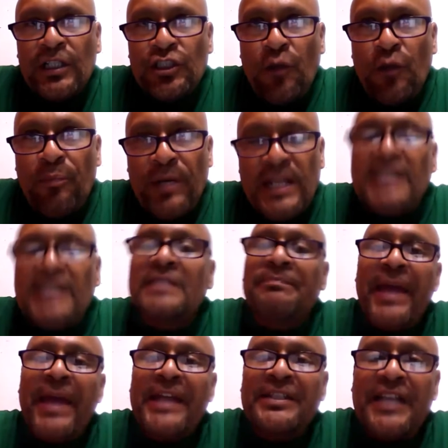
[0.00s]
So please
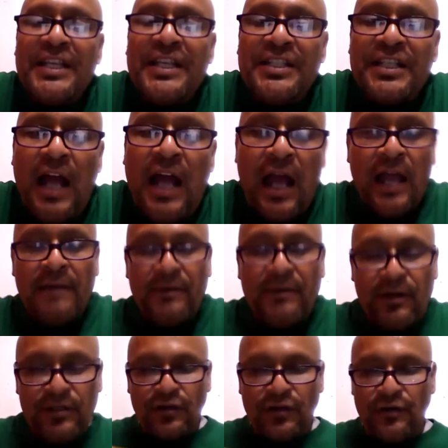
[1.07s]
pay attention. I am
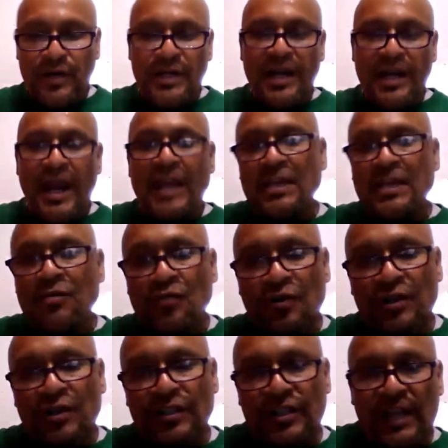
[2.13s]
going to read and you're
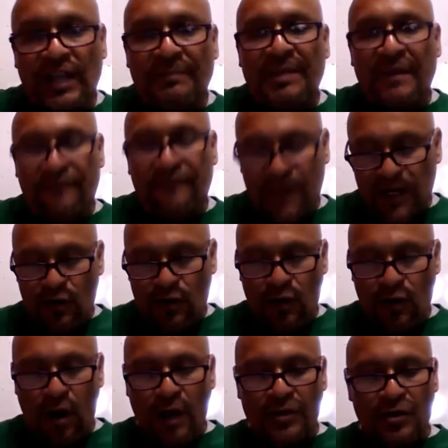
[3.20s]
going to send me a
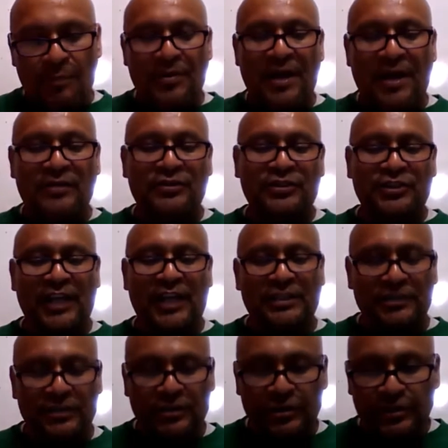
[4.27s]
video on your pronunciation.